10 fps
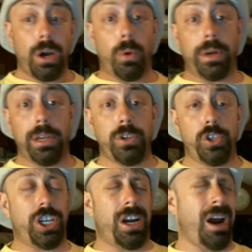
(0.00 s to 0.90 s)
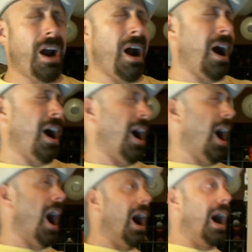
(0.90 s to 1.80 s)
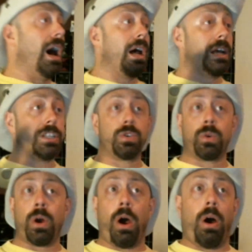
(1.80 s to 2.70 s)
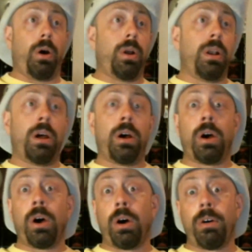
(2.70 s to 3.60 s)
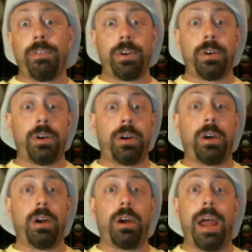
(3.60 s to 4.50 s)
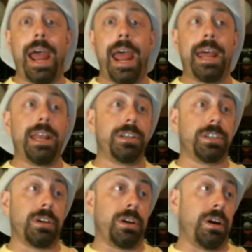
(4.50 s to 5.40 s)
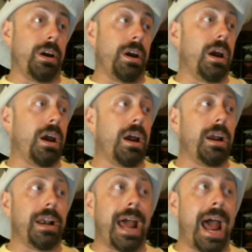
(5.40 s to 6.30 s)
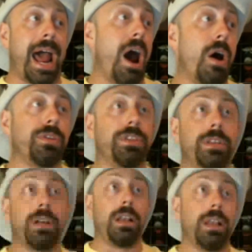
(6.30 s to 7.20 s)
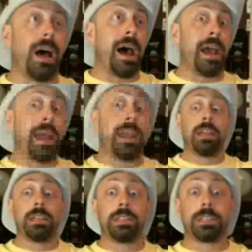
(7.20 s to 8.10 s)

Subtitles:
will you just roll over and turn out the light?